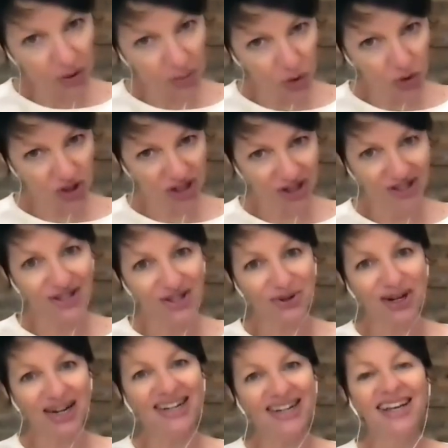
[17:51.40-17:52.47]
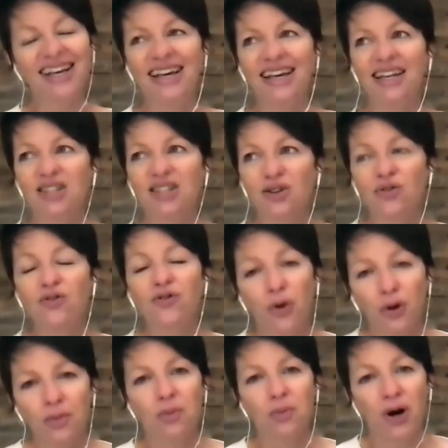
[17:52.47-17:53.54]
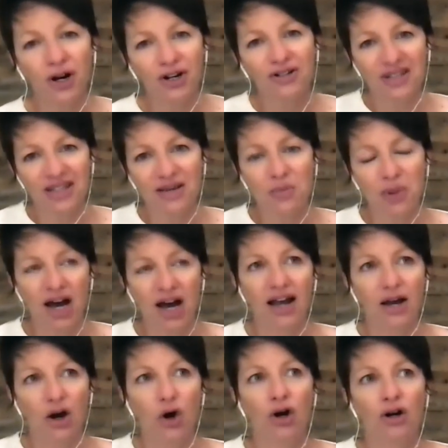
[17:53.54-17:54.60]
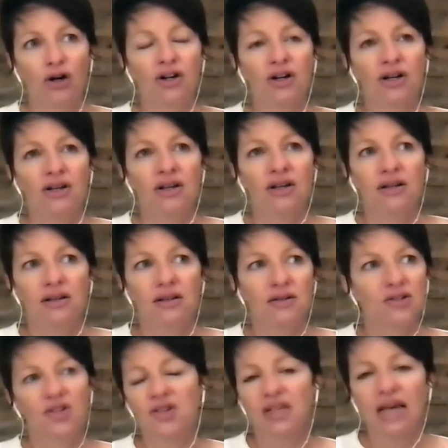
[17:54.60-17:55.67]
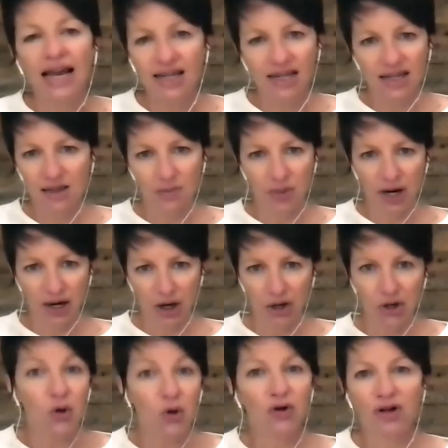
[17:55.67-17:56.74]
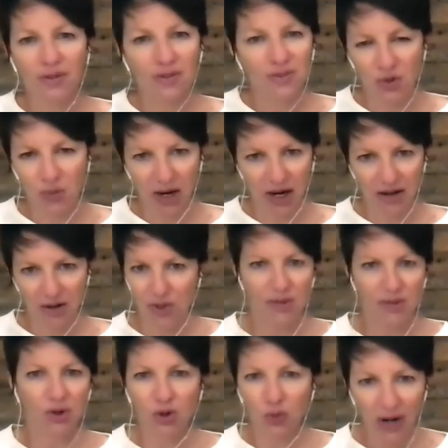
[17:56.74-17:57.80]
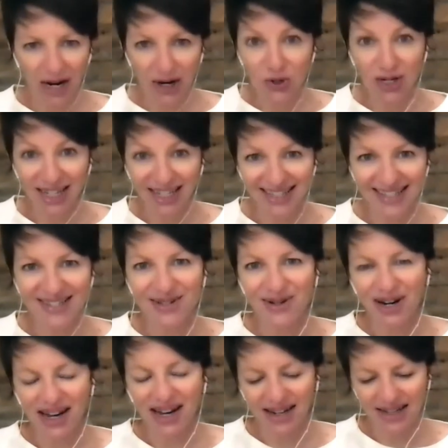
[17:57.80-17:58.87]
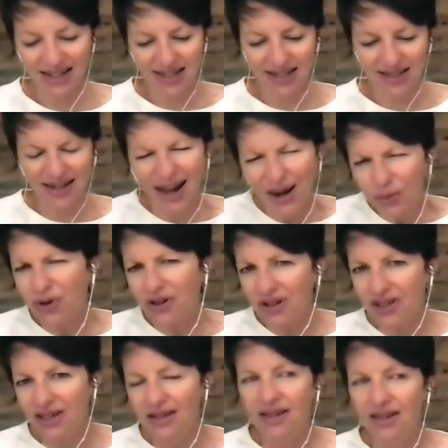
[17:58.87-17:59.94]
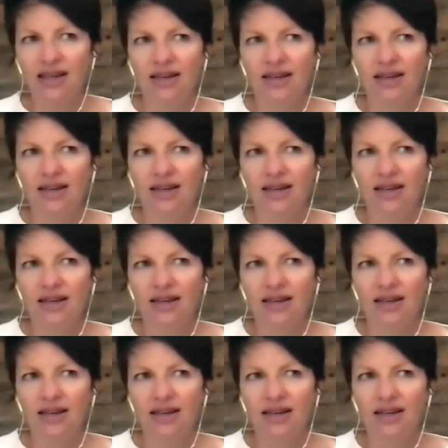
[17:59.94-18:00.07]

emotions, right, it's informed partly by our society, by our norms, by the people around us, right? It, it's not really